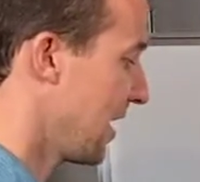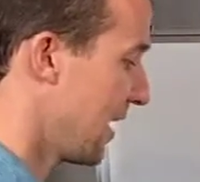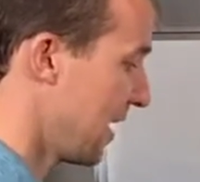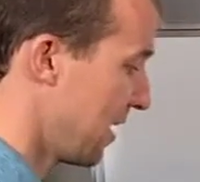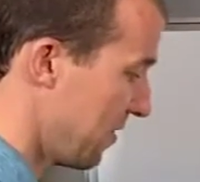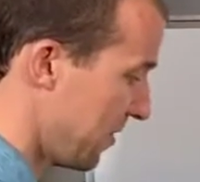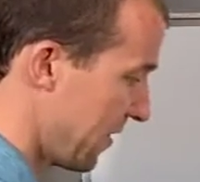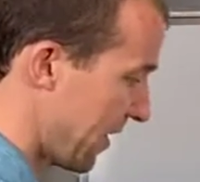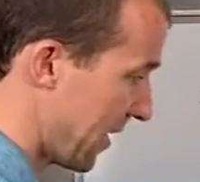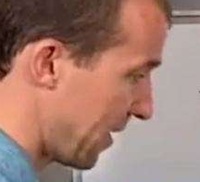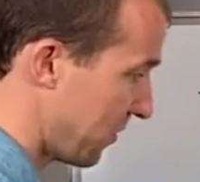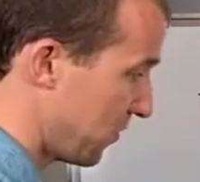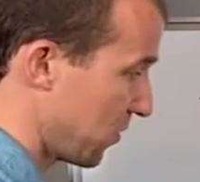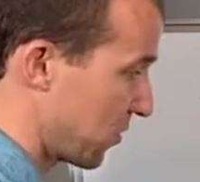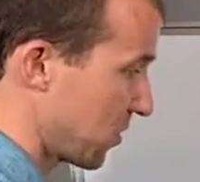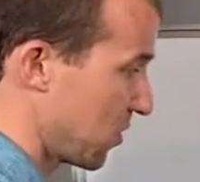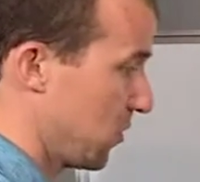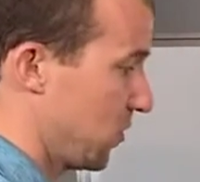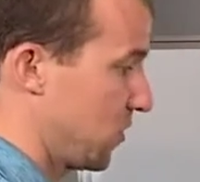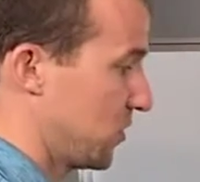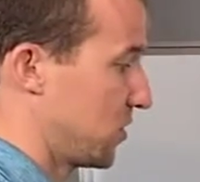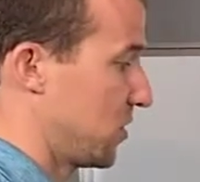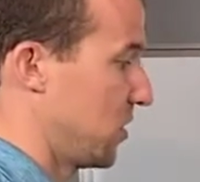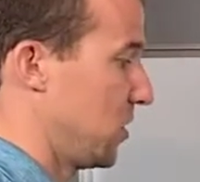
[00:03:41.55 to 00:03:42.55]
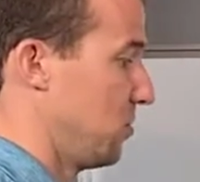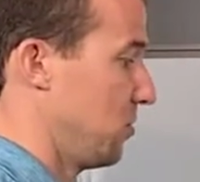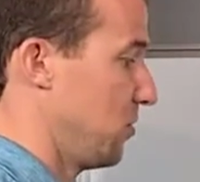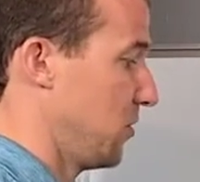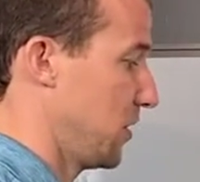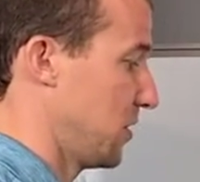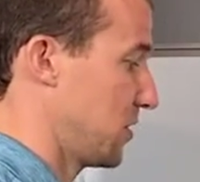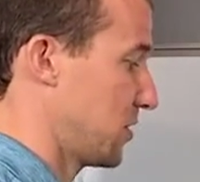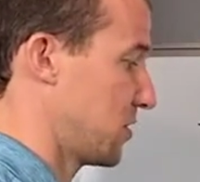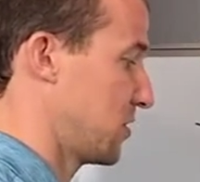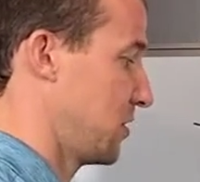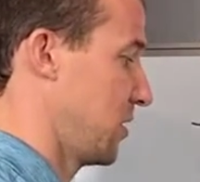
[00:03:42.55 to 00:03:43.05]
and that will go into the
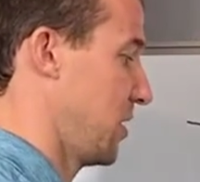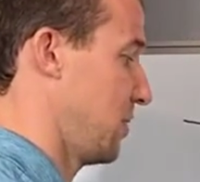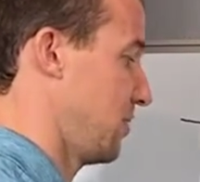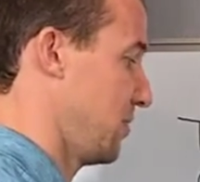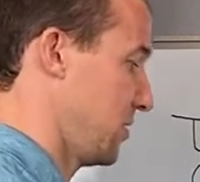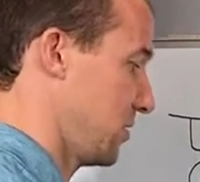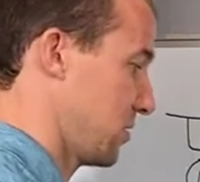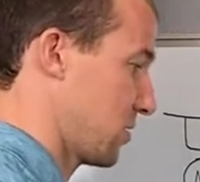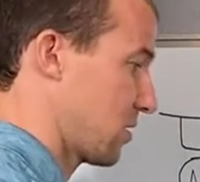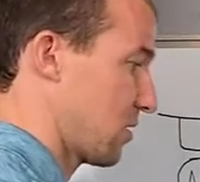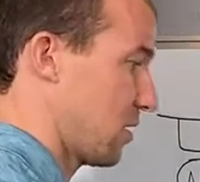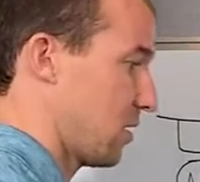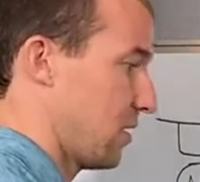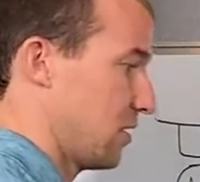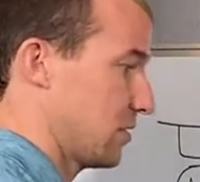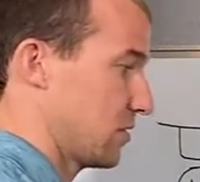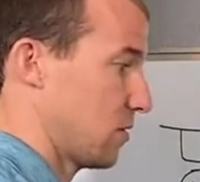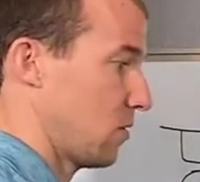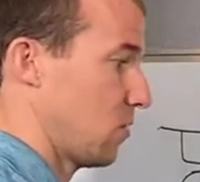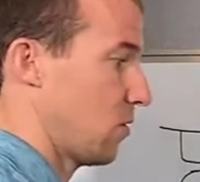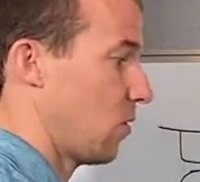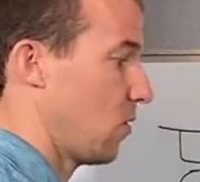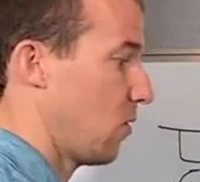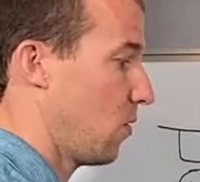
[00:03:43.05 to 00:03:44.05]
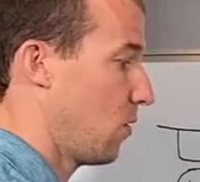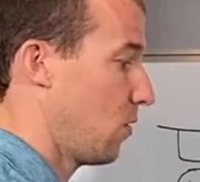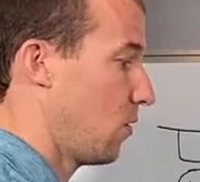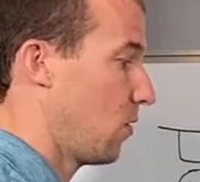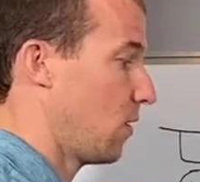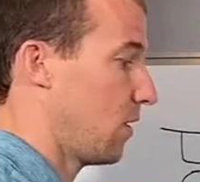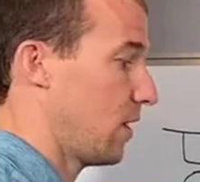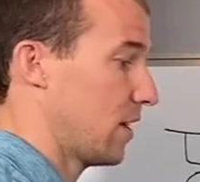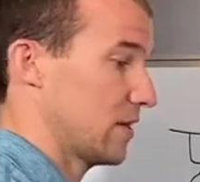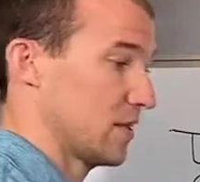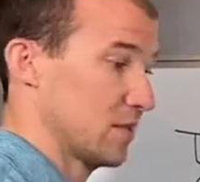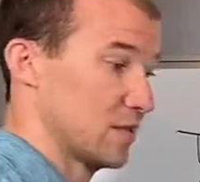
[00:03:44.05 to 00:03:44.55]
bloodstream and just cause a
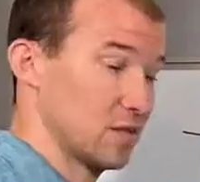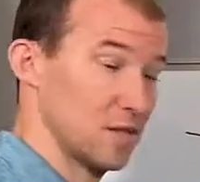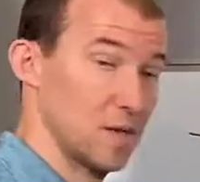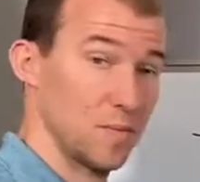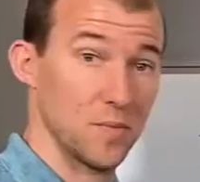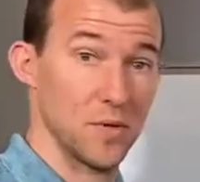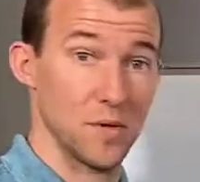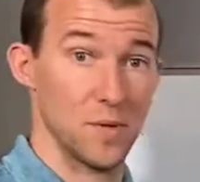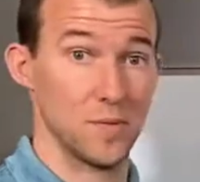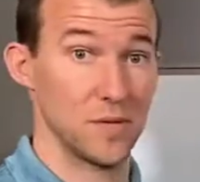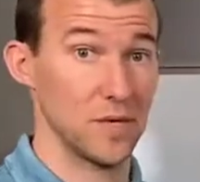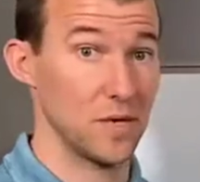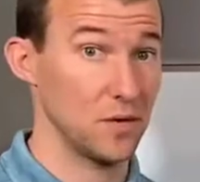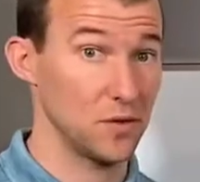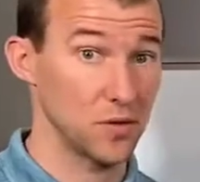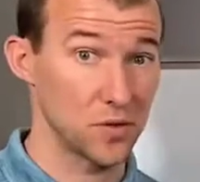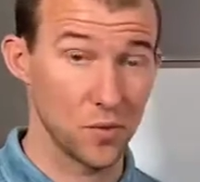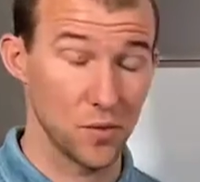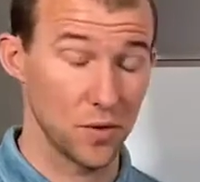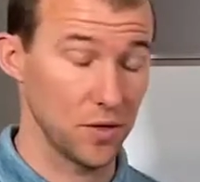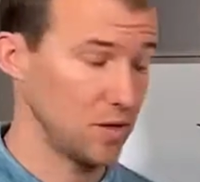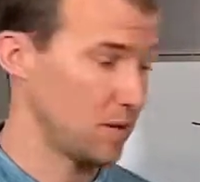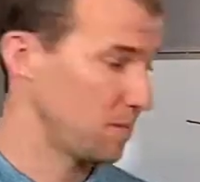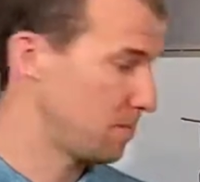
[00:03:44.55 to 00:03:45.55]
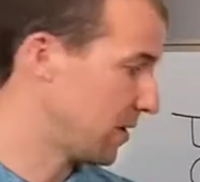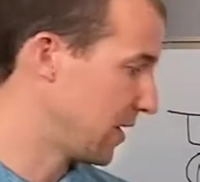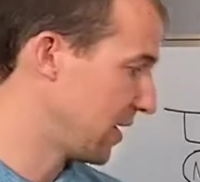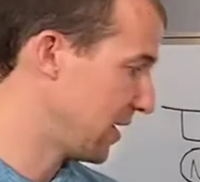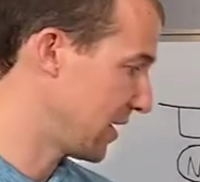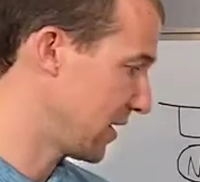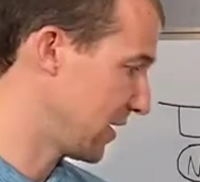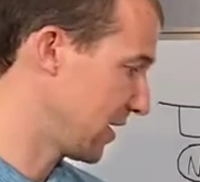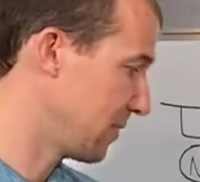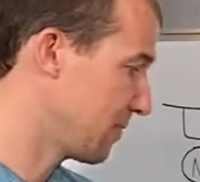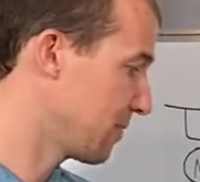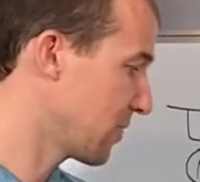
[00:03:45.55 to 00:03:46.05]
whole lot of symptoms elsewhere in the
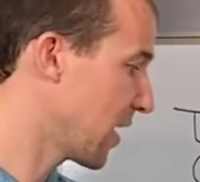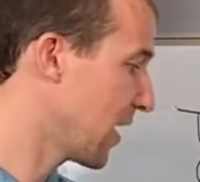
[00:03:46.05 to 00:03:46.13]
body.